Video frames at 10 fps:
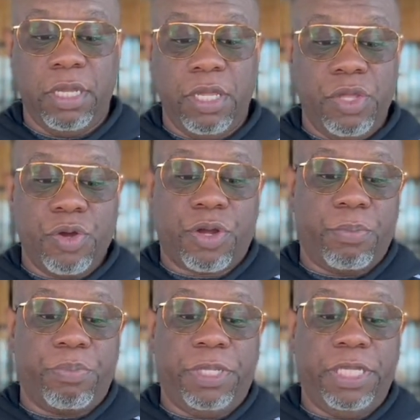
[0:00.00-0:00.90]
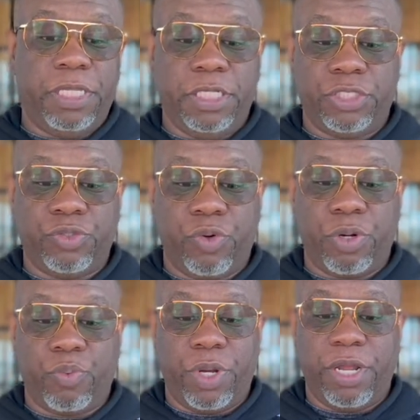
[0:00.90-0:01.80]
you'll completely short
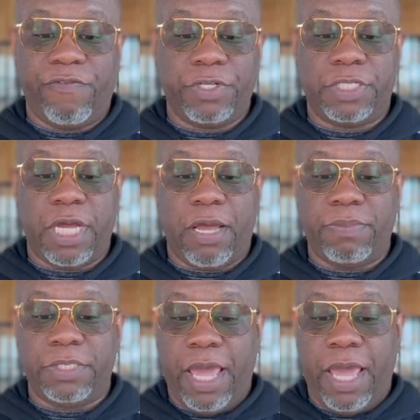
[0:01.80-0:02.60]
whatever stops